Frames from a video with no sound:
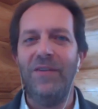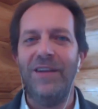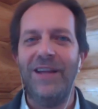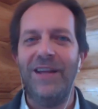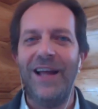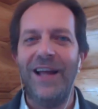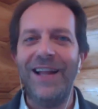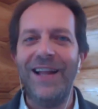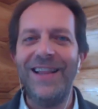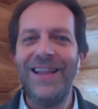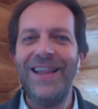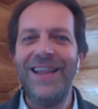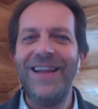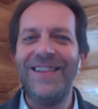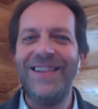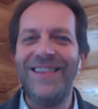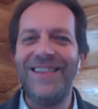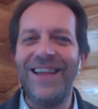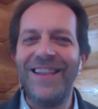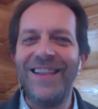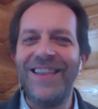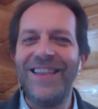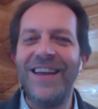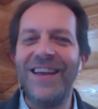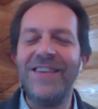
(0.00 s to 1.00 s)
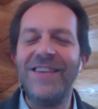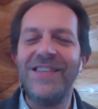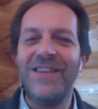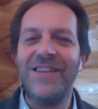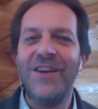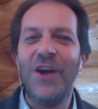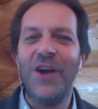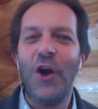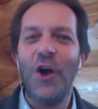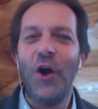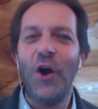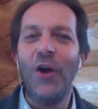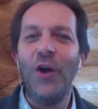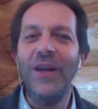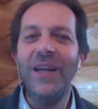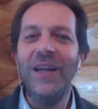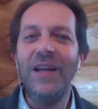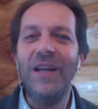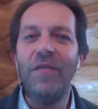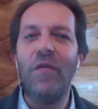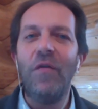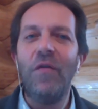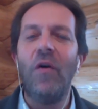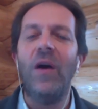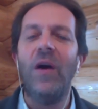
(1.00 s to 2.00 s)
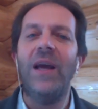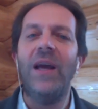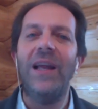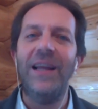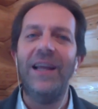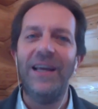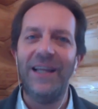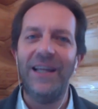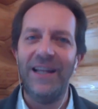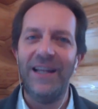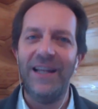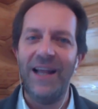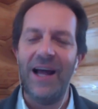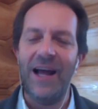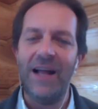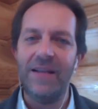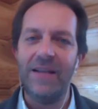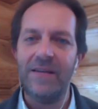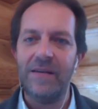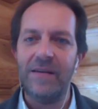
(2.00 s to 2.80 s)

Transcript: and that that there's a need for healing in that.